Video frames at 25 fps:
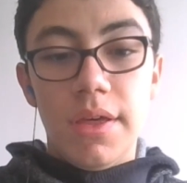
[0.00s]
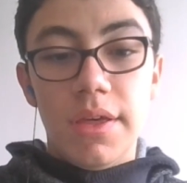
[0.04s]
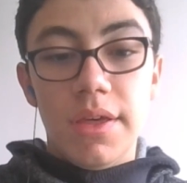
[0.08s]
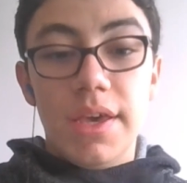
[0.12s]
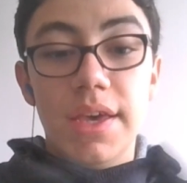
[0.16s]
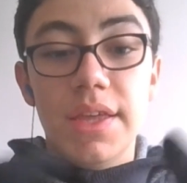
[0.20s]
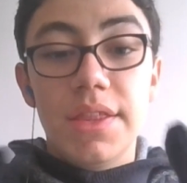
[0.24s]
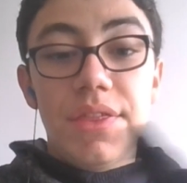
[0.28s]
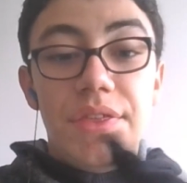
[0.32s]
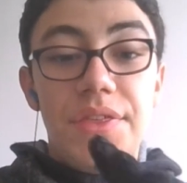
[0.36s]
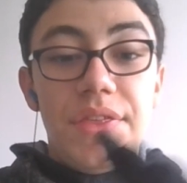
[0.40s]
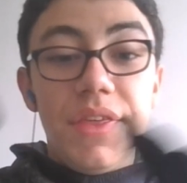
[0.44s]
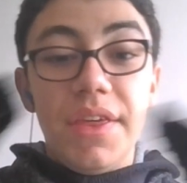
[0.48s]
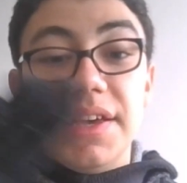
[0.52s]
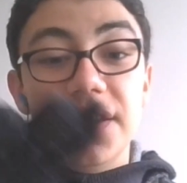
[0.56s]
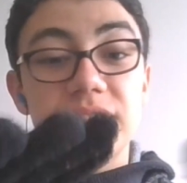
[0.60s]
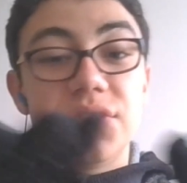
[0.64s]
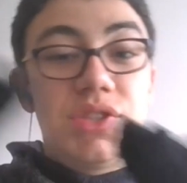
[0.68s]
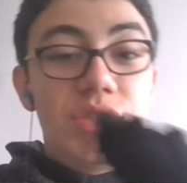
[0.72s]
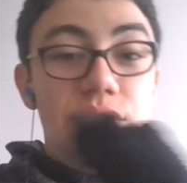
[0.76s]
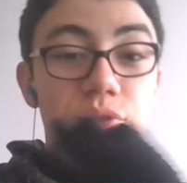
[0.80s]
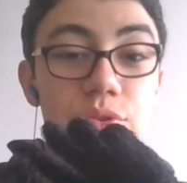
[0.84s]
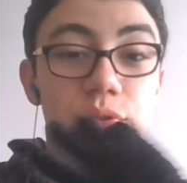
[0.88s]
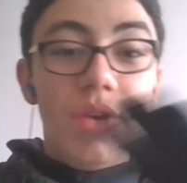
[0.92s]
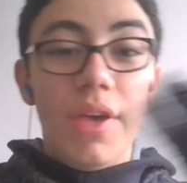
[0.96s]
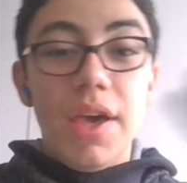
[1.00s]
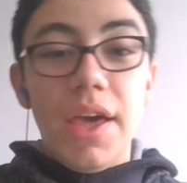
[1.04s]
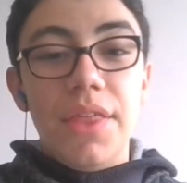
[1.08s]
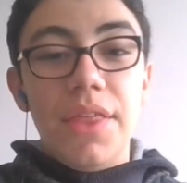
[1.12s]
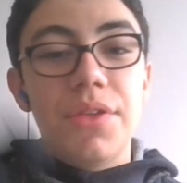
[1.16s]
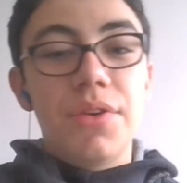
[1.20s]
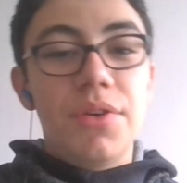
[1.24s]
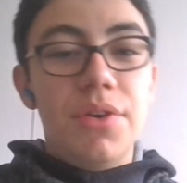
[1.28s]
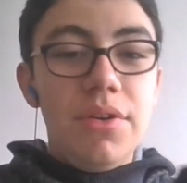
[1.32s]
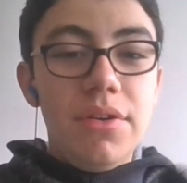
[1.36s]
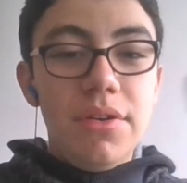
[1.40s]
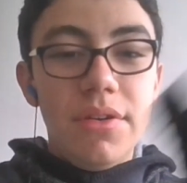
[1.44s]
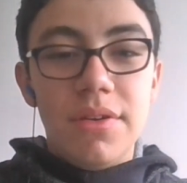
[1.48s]
get things
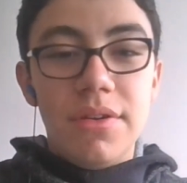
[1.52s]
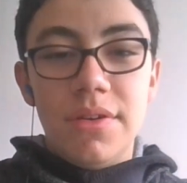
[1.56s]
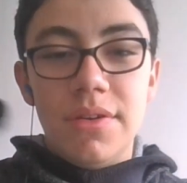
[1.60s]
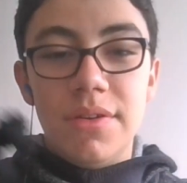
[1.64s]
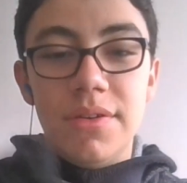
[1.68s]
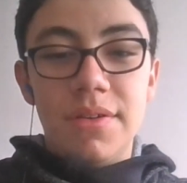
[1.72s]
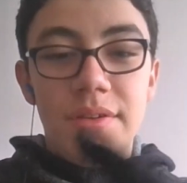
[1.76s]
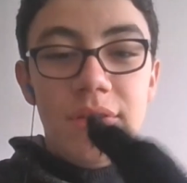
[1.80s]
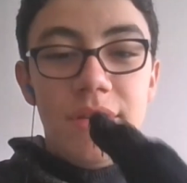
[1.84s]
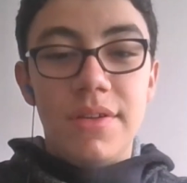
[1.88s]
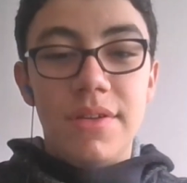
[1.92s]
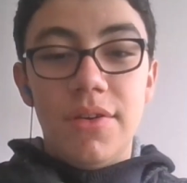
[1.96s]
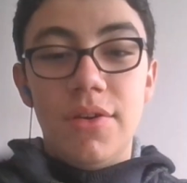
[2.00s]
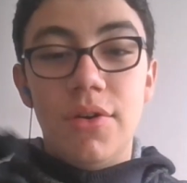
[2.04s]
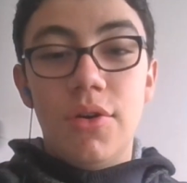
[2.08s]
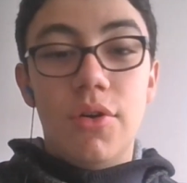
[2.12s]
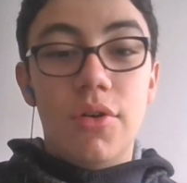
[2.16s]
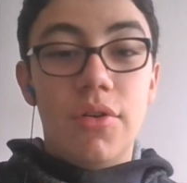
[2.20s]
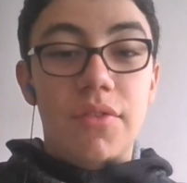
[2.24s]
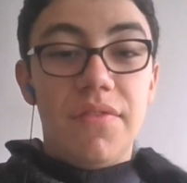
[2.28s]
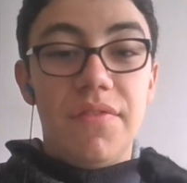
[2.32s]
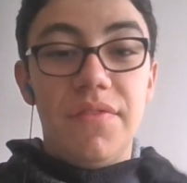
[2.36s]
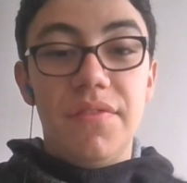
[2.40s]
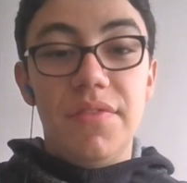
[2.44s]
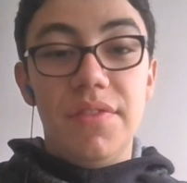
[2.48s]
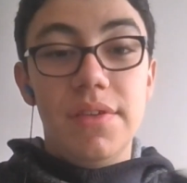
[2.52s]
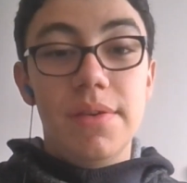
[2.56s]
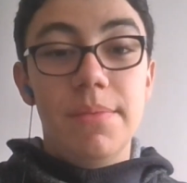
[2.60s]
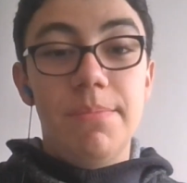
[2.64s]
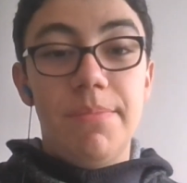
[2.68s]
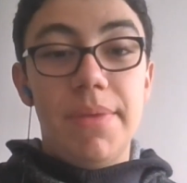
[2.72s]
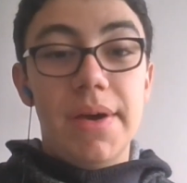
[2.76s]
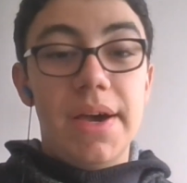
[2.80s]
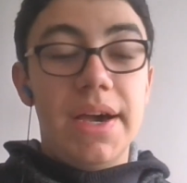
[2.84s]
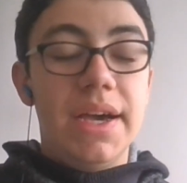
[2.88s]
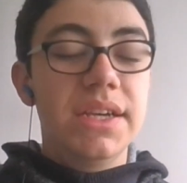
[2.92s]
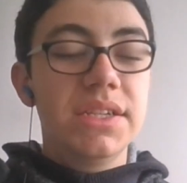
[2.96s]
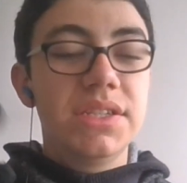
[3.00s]
together of the
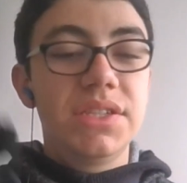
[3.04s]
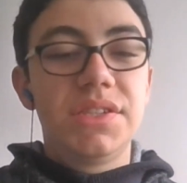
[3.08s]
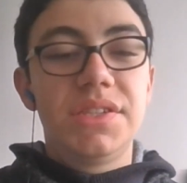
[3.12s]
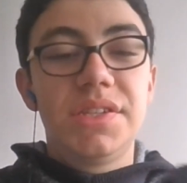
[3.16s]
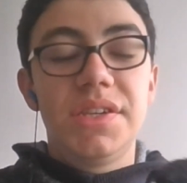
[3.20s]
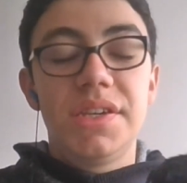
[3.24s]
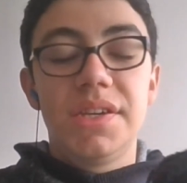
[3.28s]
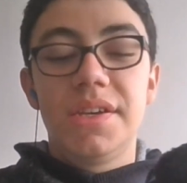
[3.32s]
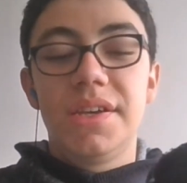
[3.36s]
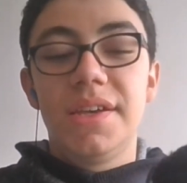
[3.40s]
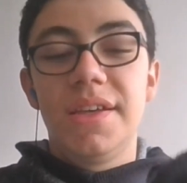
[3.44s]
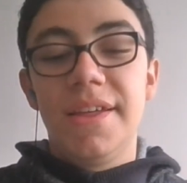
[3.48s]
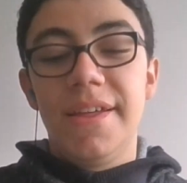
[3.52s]
past.